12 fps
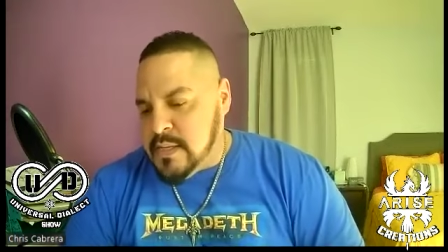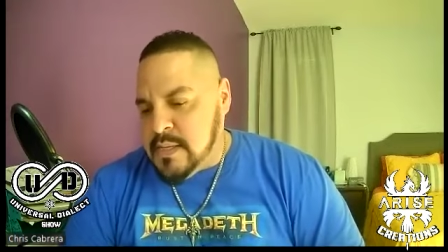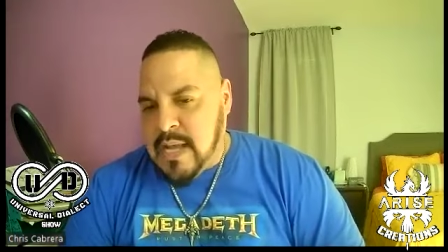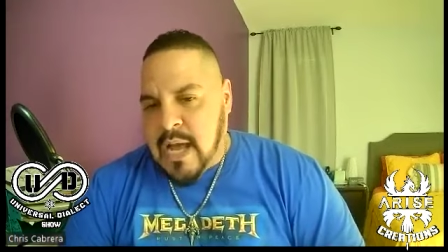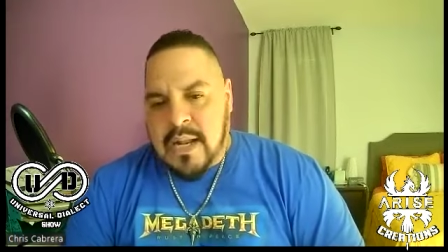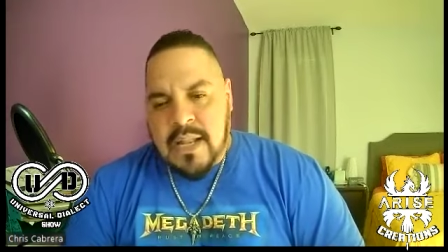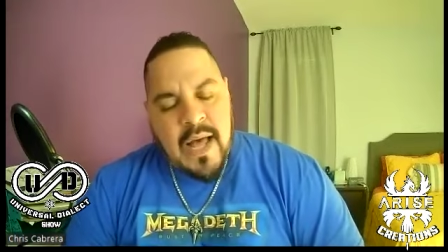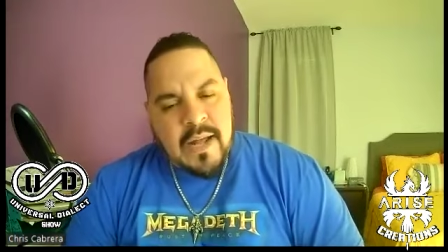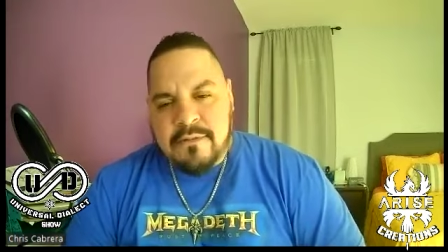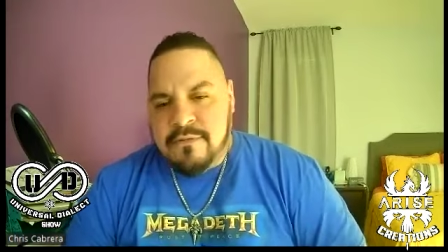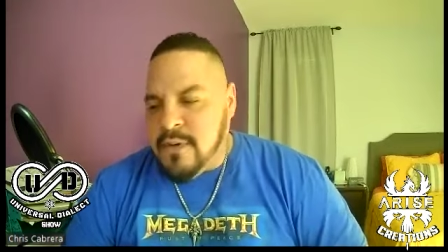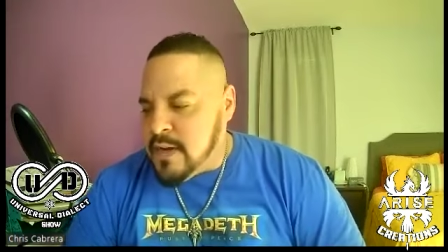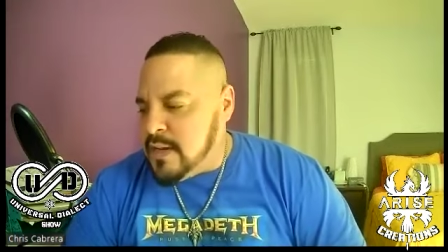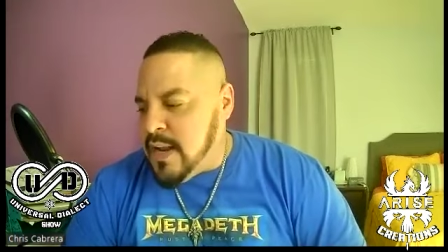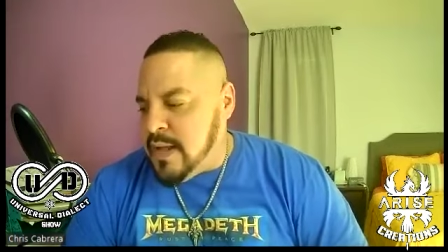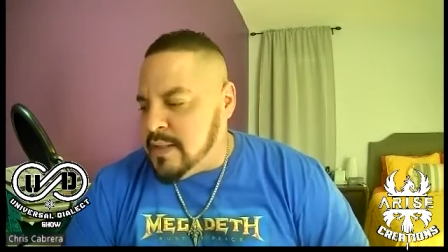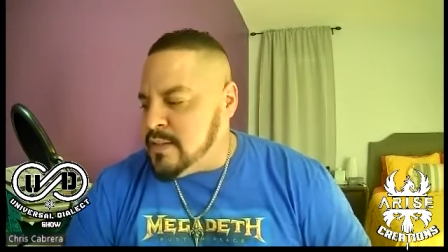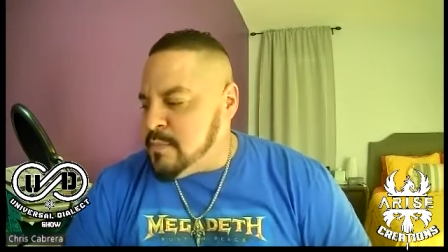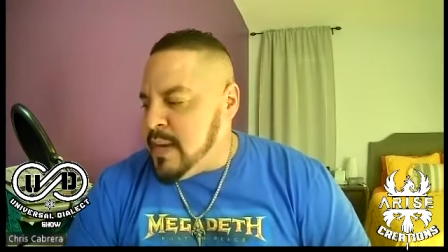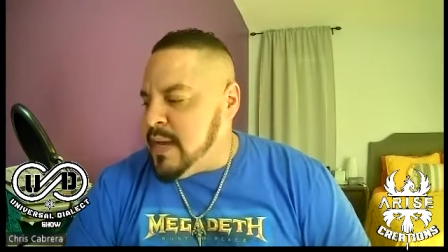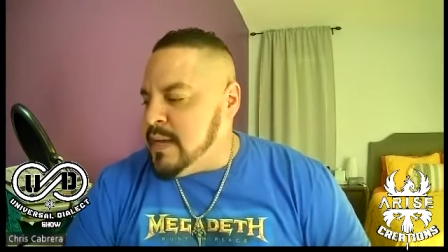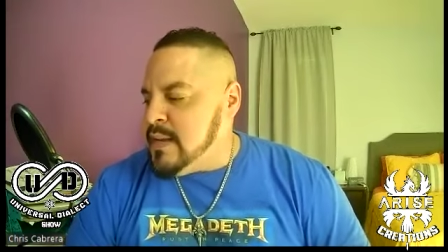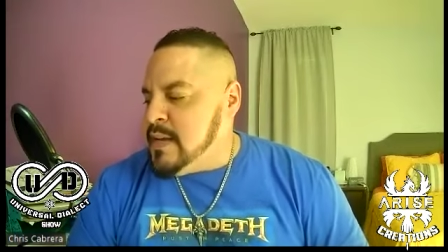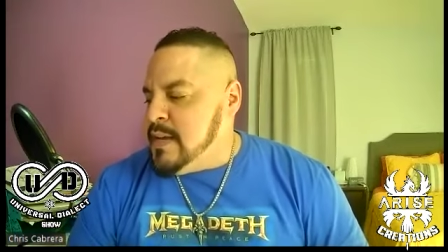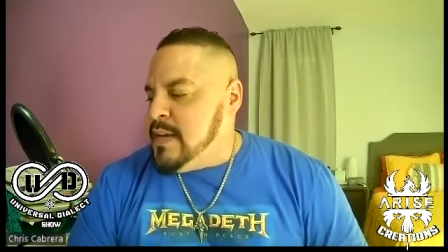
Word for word: He's got a lot of fucking knowledge, man.